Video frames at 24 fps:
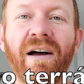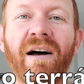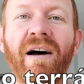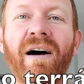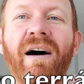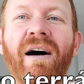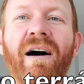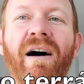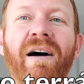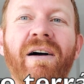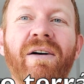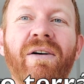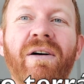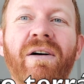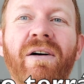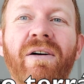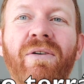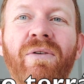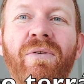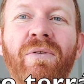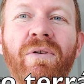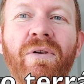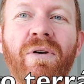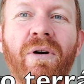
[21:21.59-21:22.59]

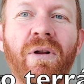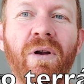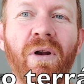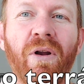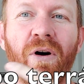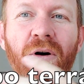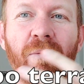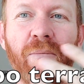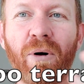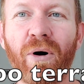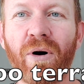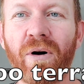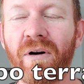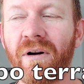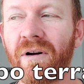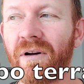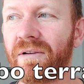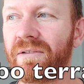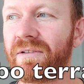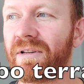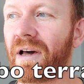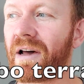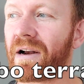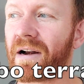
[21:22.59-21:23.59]
Un
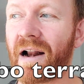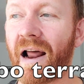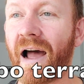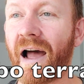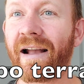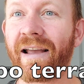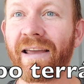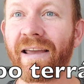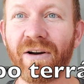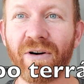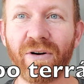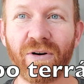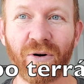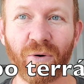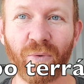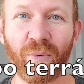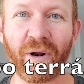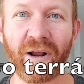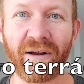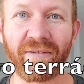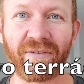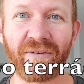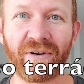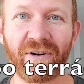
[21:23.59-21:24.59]
globo terráqueo, or
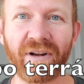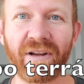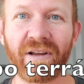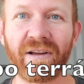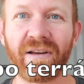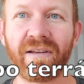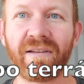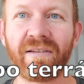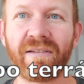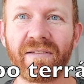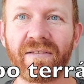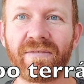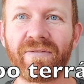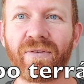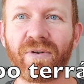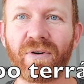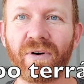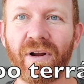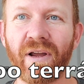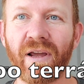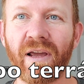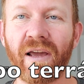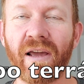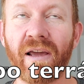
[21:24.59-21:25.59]
whatever it is
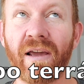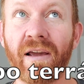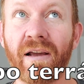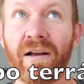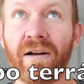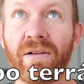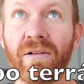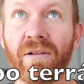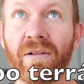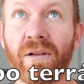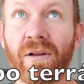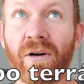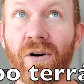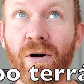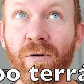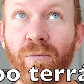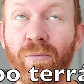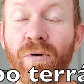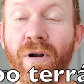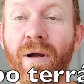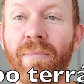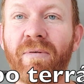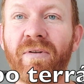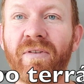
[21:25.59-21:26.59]
for a globe
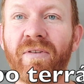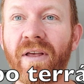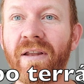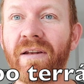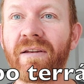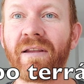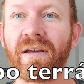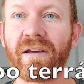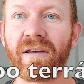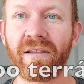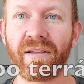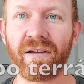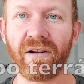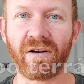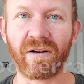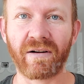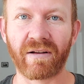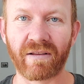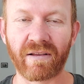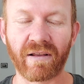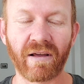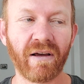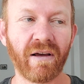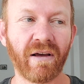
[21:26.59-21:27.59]
representing the
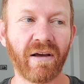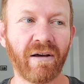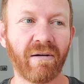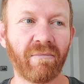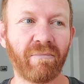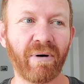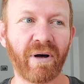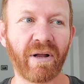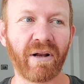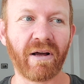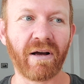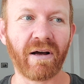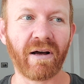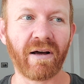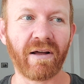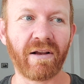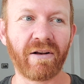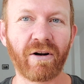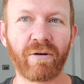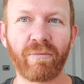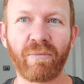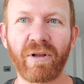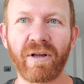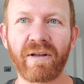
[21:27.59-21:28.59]
Earth. But
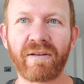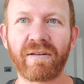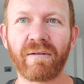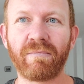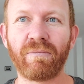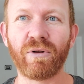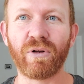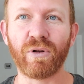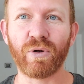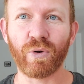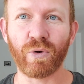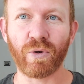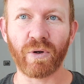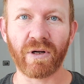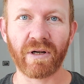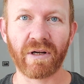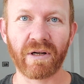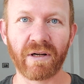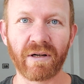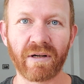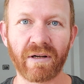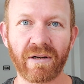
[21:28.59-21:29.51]
normally it's a balloon.